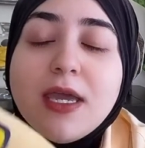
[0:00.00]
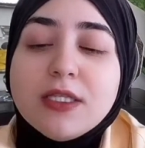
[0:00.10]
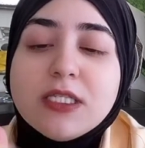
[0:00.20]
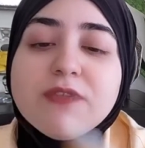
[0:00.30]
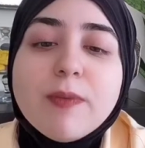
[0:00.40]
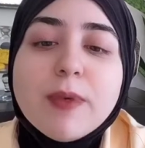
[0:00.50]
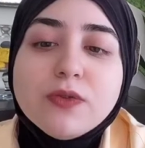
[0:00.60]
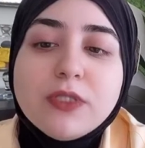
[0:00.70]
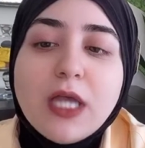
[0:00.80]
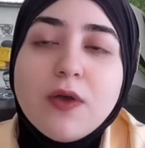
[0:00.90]
This is from
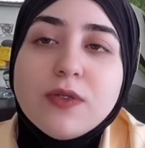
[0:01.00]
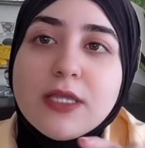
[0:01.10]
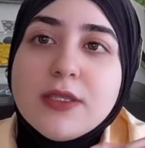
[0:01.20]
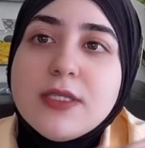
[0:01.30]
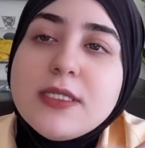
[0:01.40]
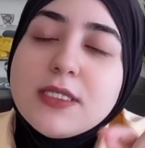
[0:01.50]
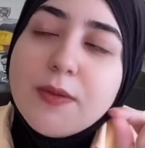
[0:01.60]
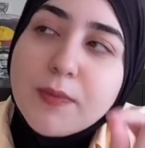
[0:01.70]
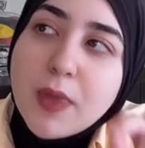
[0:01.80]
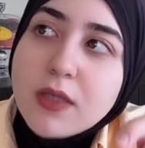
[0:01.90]
Etude House, and this is a
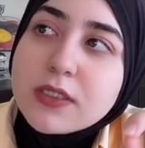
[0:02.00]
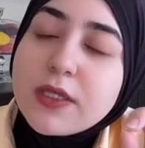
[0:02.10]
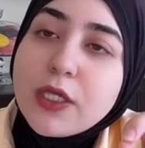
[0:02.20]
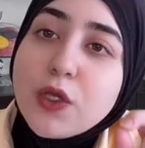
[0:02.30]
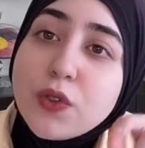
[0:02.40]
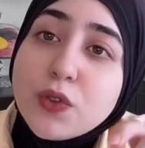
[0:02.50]
mask that you use